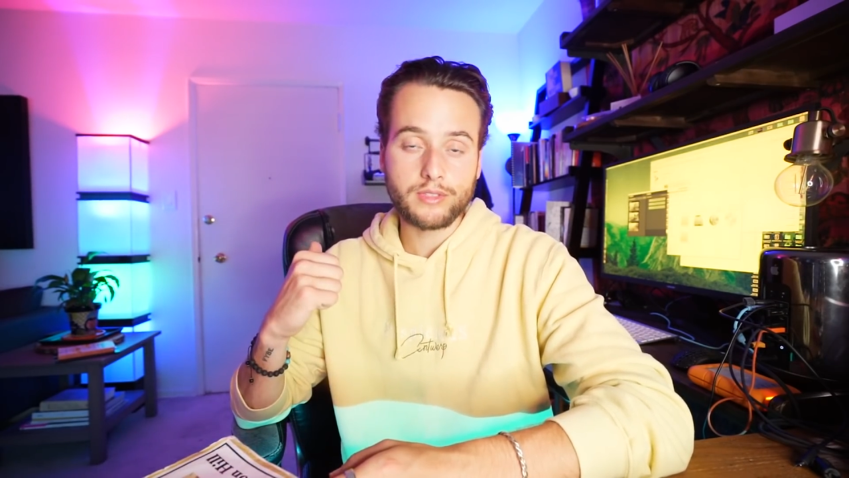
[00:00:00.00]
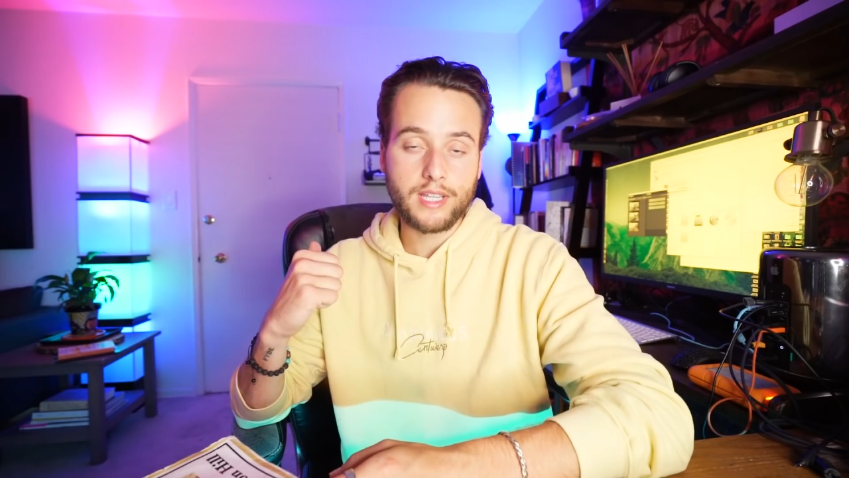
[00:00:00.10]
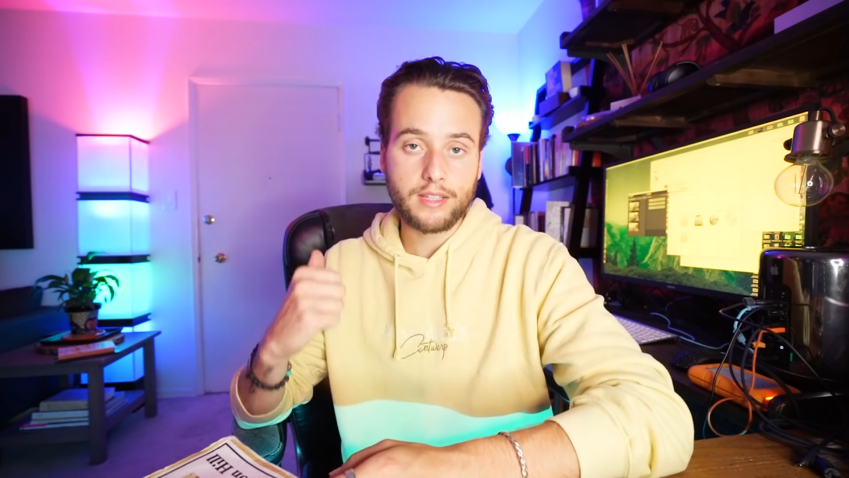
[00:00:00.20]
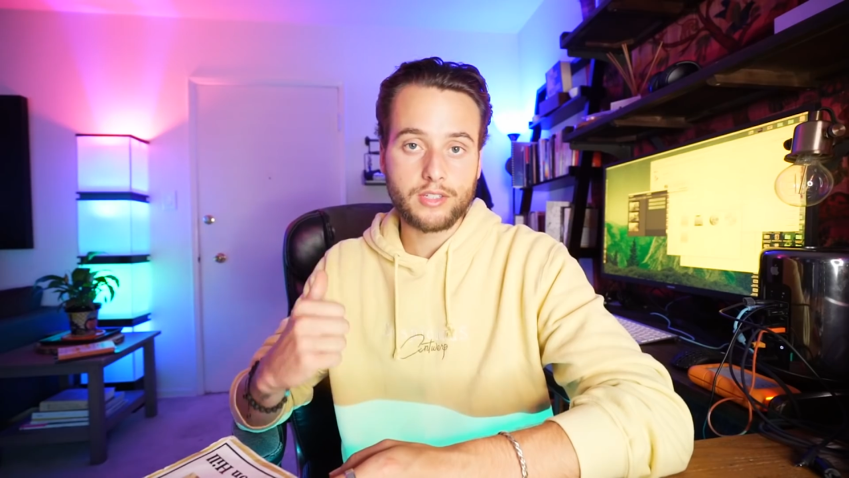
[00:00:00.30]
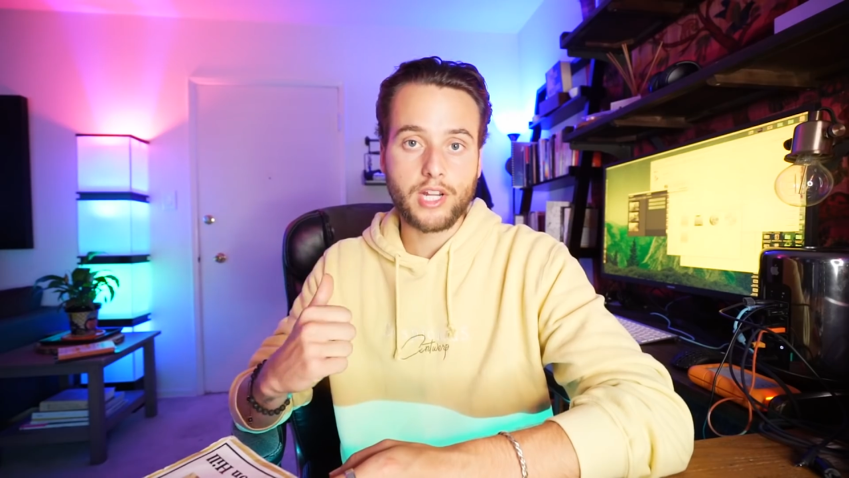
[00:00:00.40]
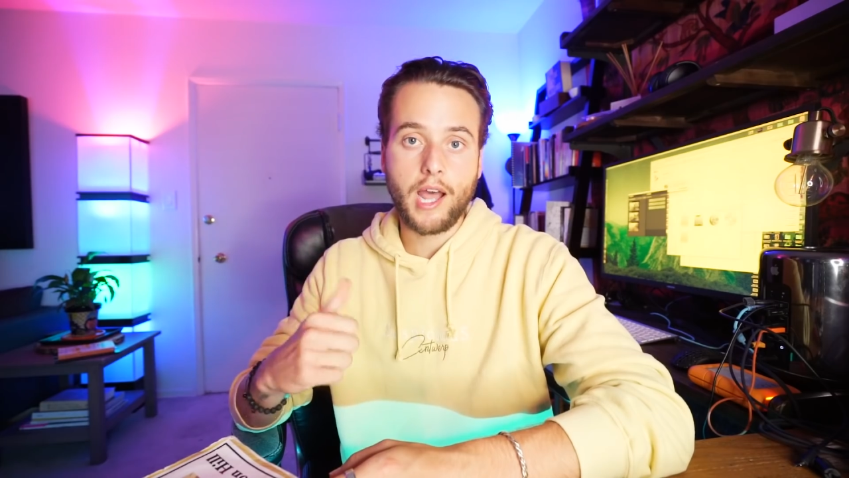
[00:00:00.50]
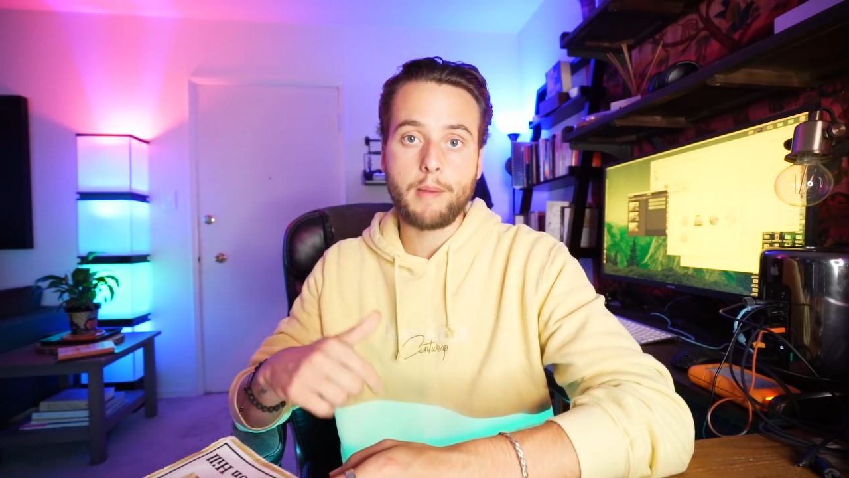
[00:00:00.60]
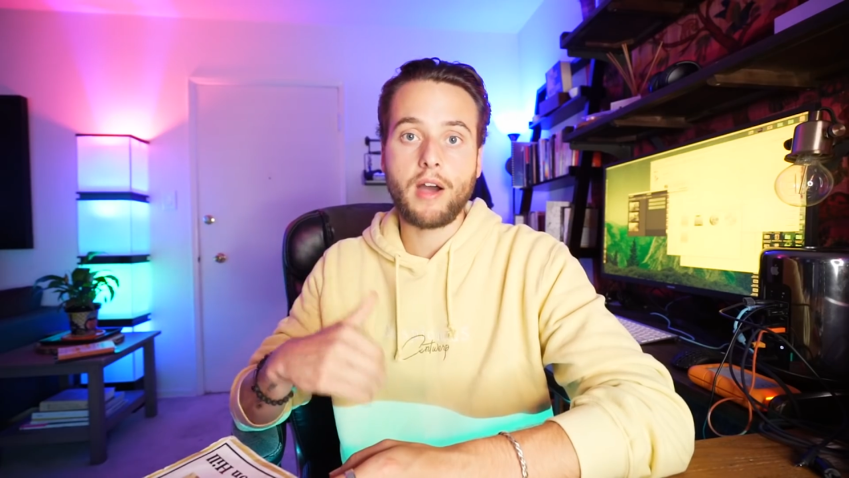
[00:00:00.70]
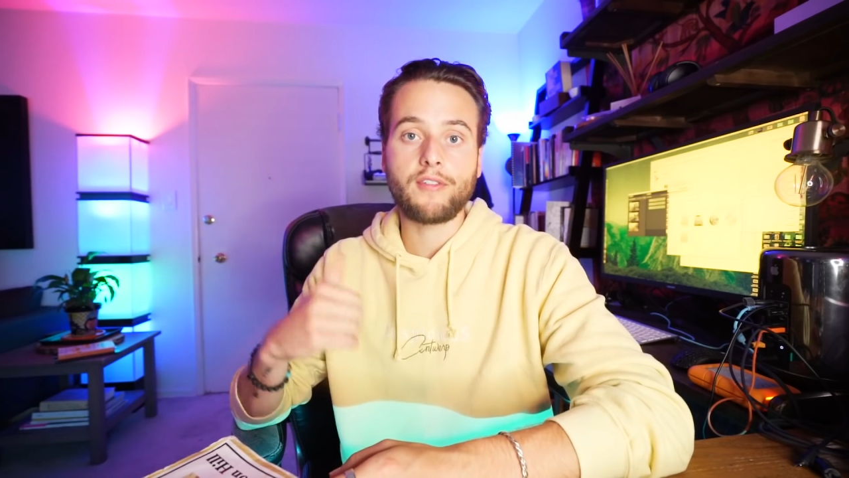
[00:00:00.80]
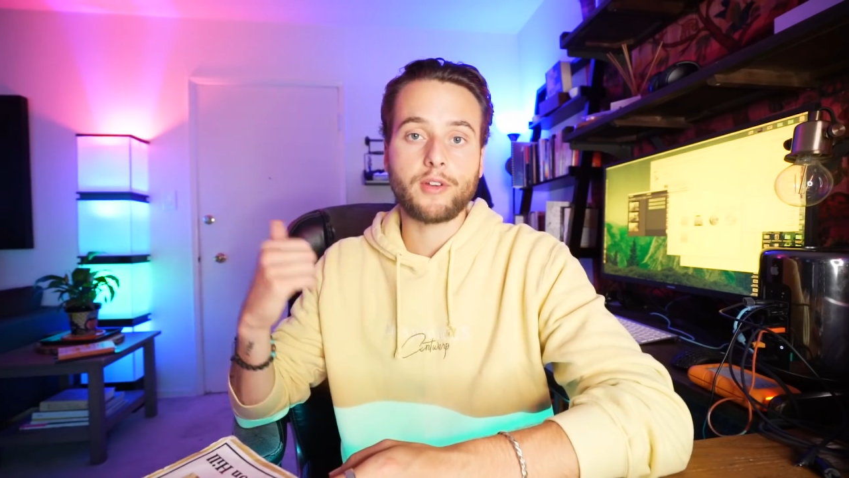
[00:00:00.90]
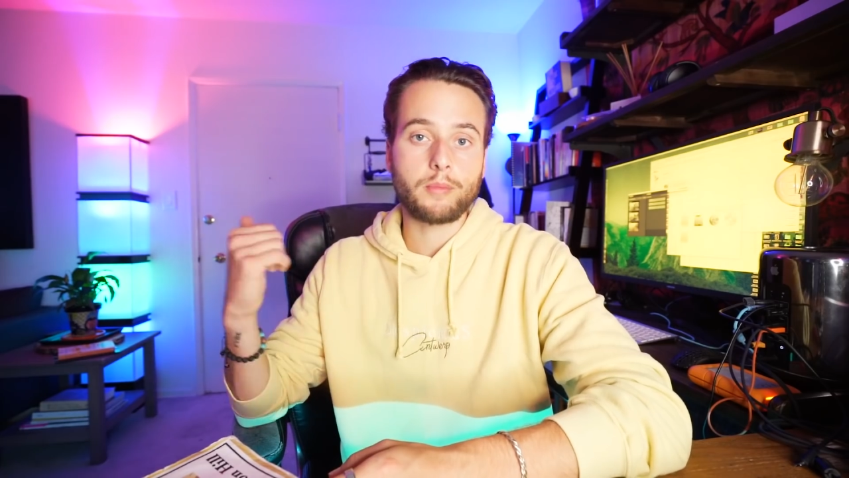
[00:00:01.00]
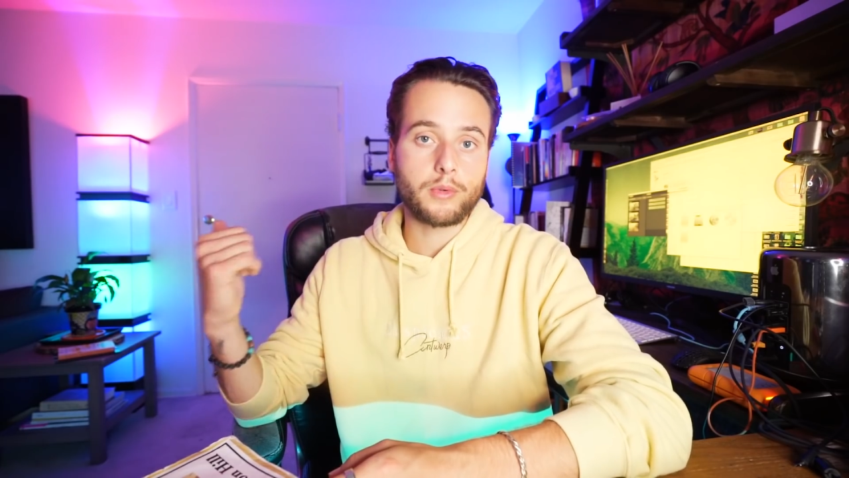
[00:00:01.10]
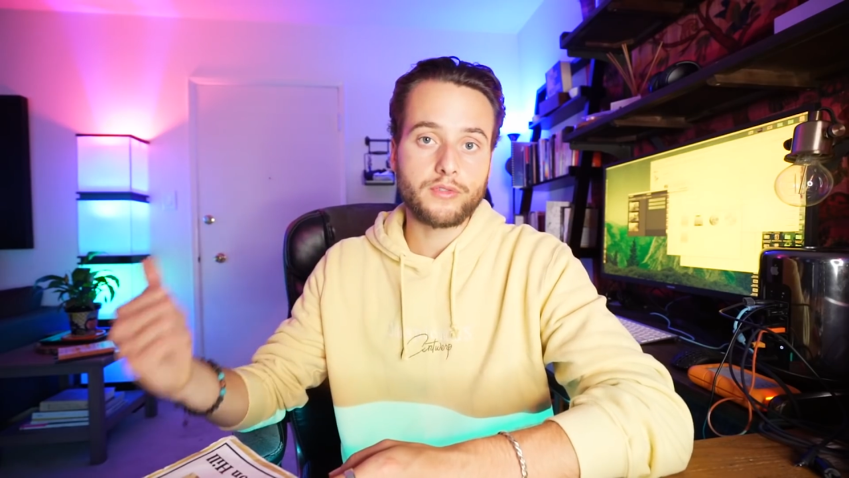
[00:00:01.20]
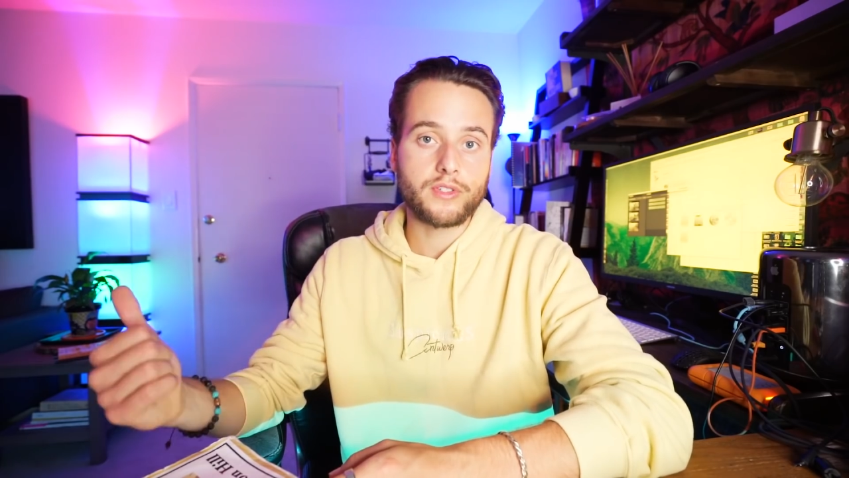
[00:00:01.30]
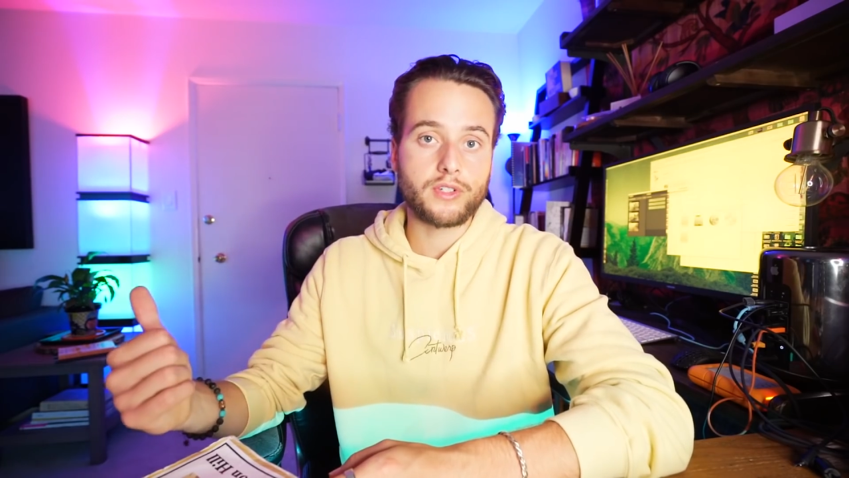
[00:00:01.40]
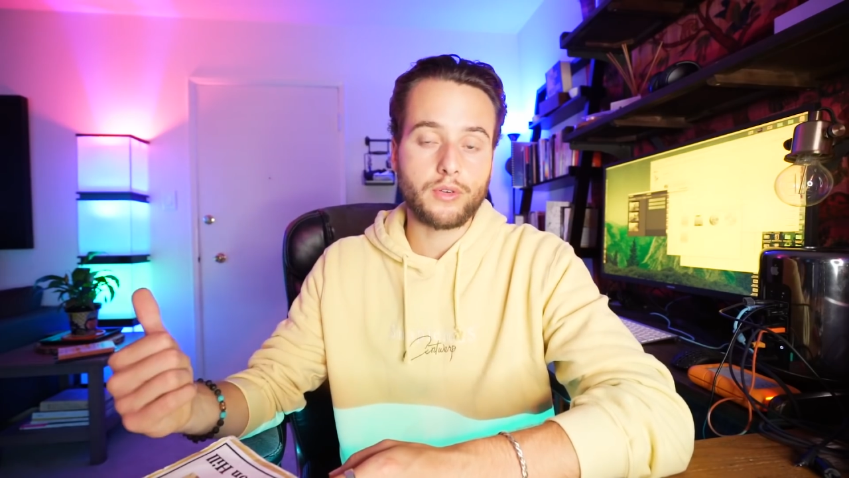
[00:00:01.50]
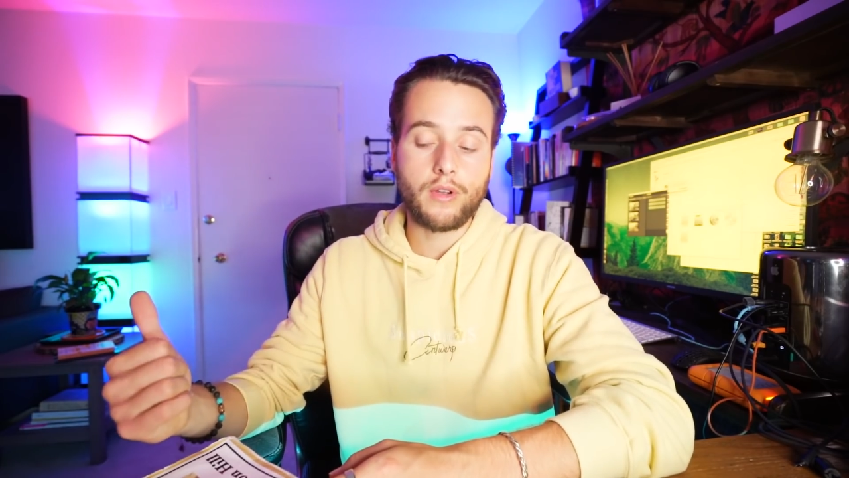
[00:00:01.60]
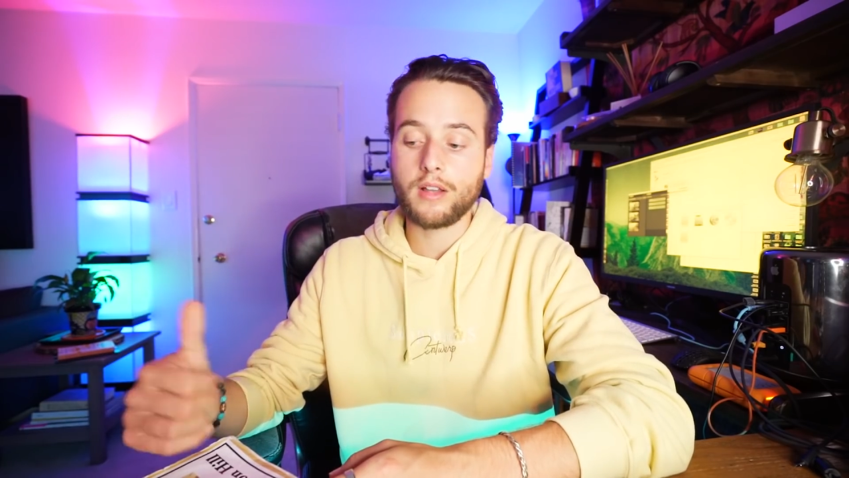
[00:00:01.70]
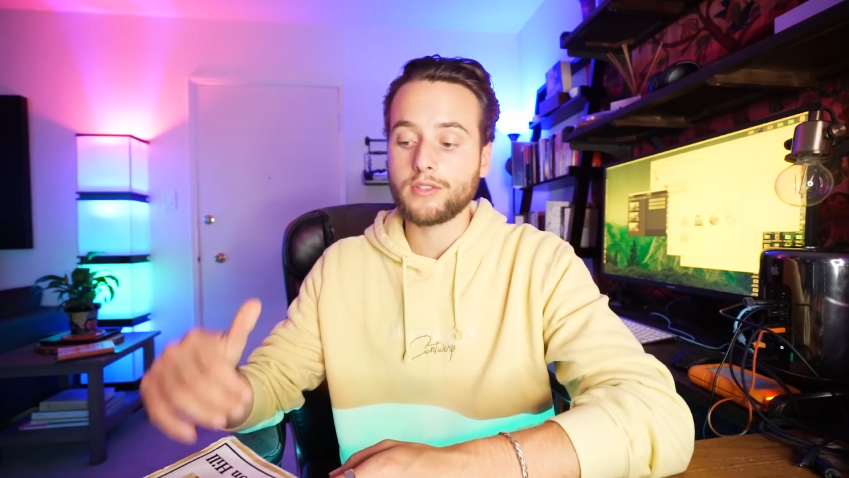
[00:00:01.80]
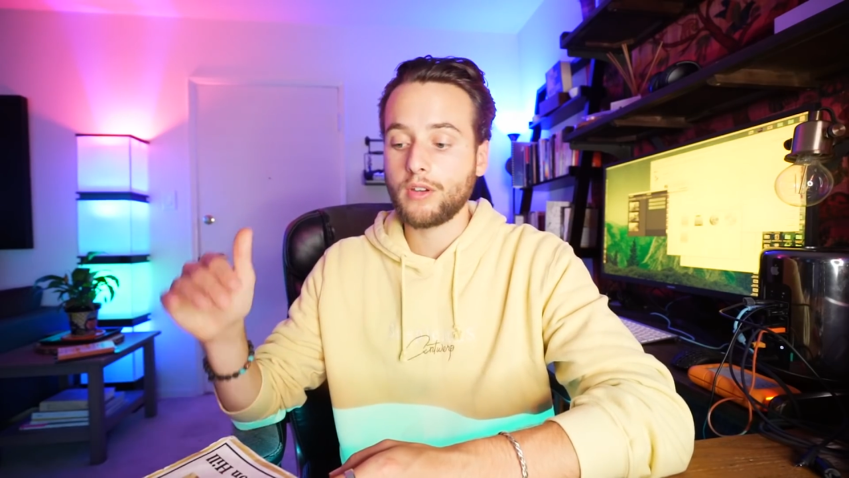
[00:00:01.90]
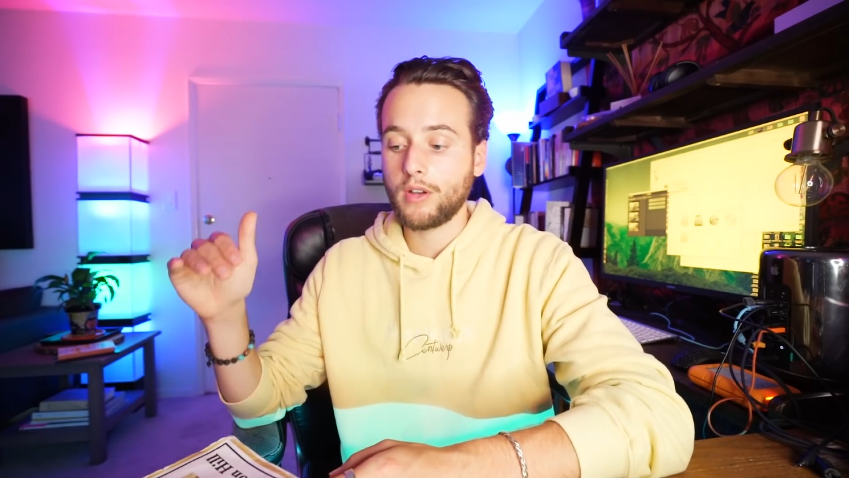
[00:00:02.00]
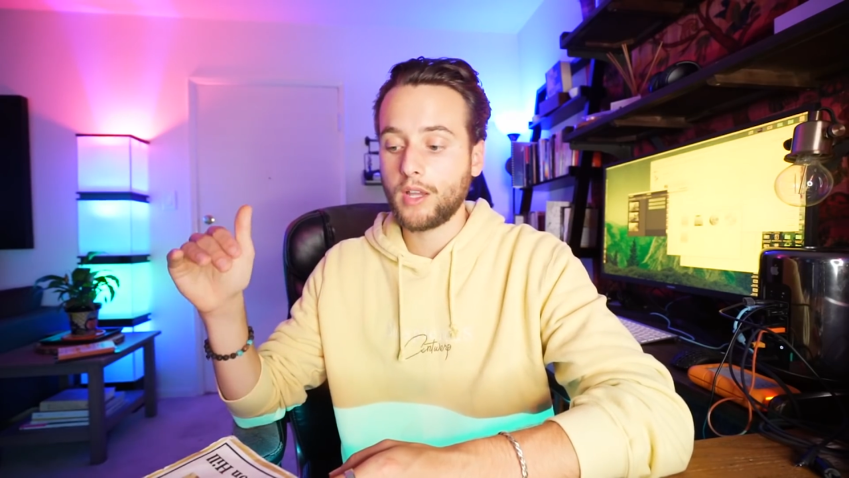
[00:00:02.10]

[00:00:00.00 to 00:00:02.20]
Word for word: take the job offer, move to Toronto,